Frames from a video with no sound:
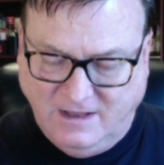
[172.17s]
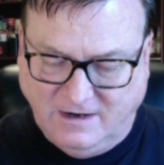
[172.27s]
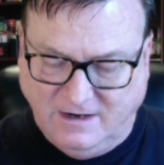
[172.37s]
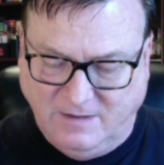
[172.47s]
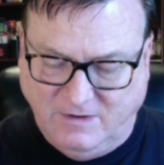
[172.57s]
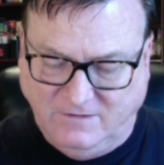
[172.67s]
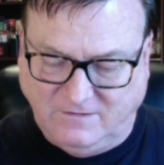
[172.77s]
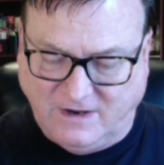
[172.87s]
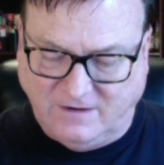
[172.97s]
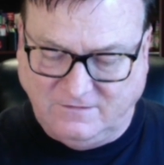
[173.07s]
lemon
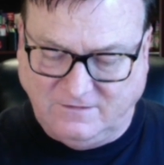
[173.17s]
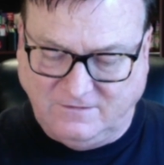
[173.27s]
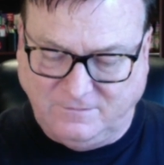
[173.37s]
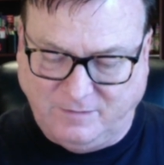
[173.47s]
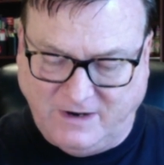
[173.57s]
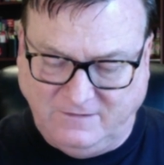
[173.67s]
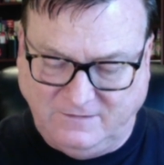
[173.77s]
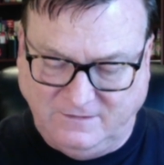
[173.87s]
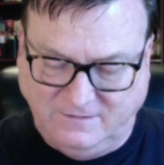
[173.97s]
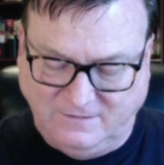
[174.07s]
zest,
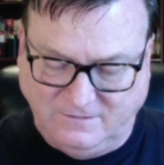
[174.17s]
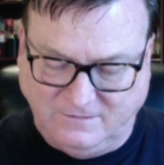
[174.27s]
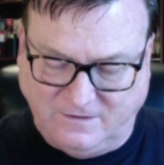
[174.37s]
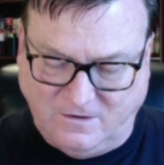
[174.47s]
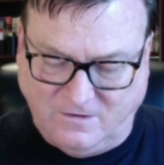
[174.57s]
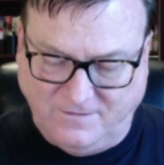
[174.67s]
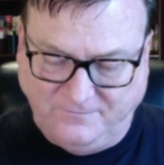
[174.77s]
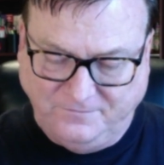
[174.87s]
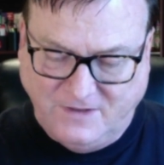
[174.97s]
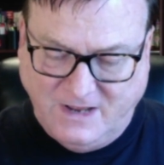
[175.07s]
spices, salt,
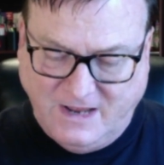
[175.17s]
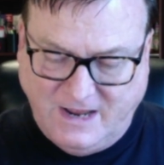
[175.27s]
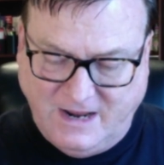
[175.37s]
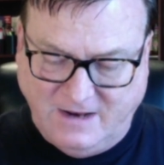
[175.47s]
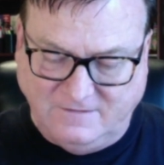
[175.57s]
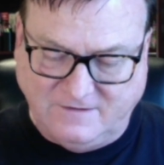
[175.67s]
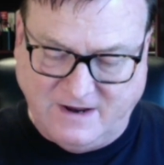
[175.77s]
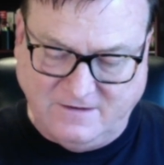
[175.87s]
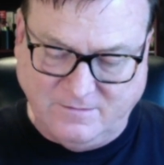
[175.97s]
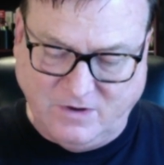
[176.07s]
and
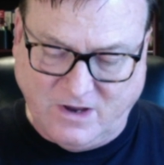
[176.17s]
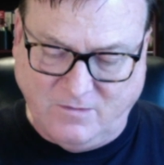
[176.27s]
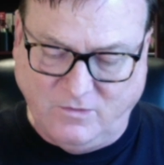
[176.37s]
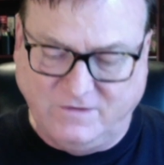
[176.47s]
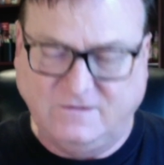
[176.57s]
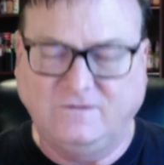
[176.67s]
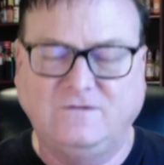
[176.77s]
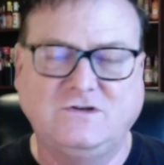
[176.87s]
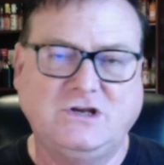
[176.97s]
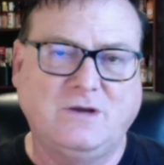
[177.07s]
xanthan gum, which is
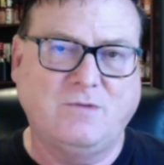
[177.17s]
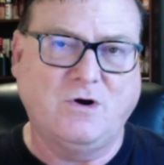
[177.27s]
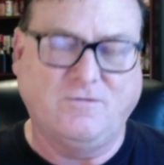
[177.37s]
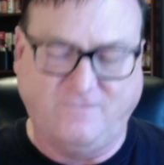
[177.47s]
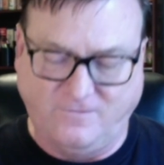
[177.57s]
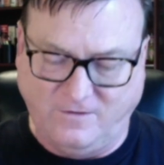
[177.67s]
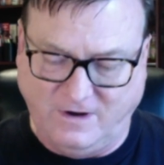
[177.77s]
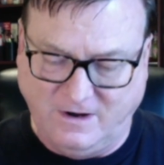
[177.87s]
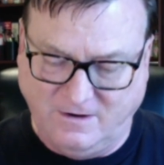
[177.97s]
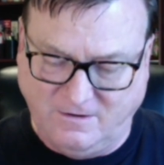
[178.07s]
GMO
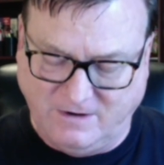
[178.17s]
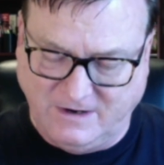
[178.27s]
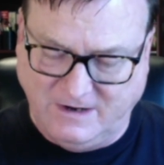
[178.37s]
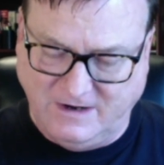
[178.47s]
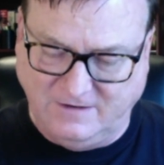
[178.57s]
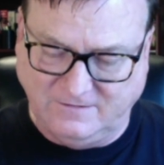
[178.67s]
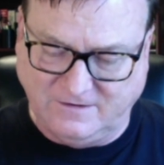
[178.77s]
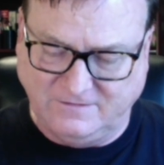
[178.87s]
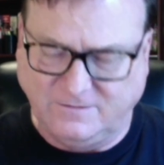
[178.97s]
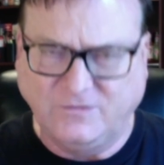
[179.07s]
free. All right, that is
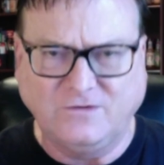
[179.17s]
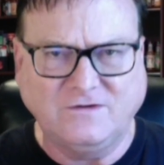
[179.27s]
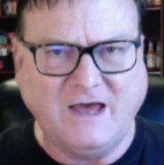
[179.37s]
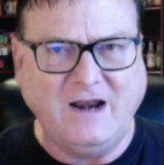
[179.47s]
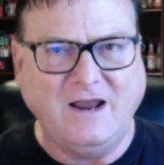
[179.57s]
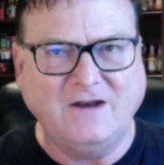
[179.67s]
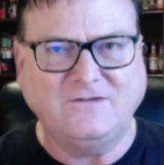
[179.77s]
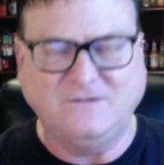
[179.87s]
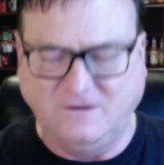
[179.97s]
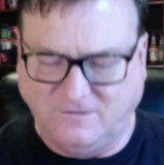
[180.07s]
awesome. So he's got a lot of
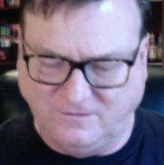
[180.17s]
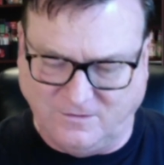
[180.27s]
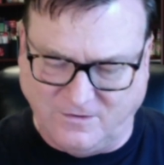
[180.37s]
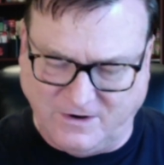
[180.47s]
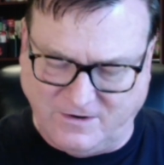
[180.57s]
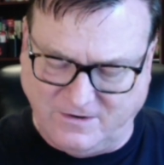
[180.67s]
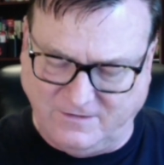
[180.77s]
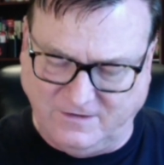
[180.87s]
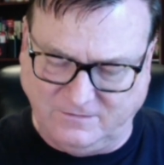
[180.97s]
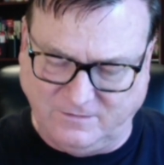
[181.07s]
citrus going on
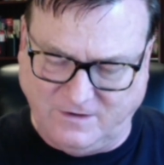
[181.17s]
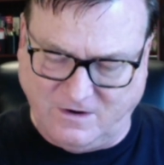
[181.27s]
this one. The